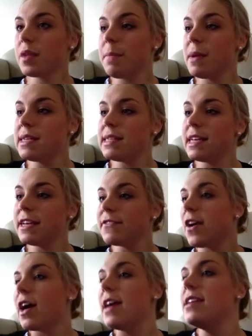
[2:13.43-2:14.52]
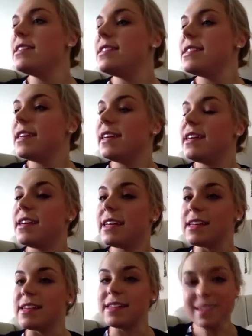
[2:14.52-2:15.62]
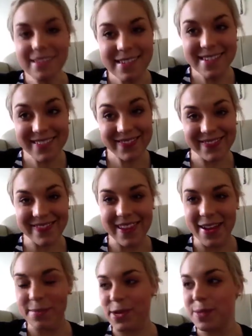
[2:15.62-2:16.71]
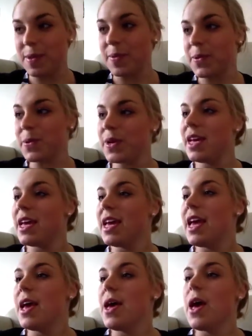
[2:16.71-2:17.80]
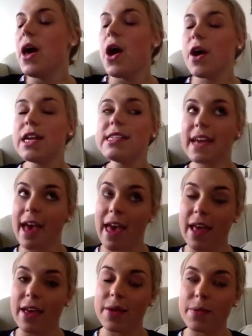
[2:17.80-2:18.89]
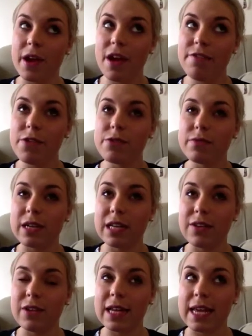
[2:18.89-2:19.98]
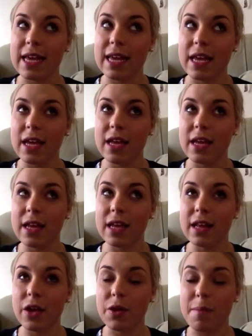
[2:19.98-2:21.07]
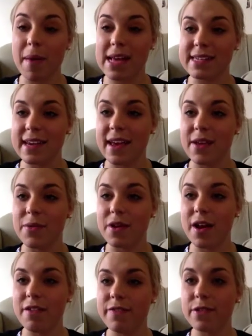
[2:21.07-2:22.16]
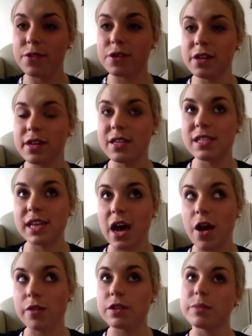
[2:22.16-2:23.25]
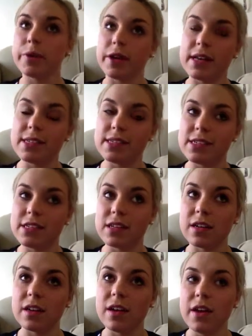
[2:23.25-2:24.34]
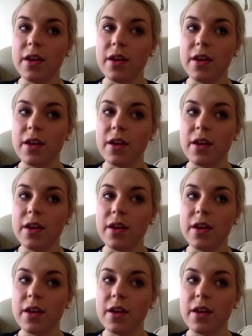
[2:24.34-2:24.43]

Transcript: My second vice is, like most people, on a day when I feel really, really, like on a bad day, when I feel down and depressed and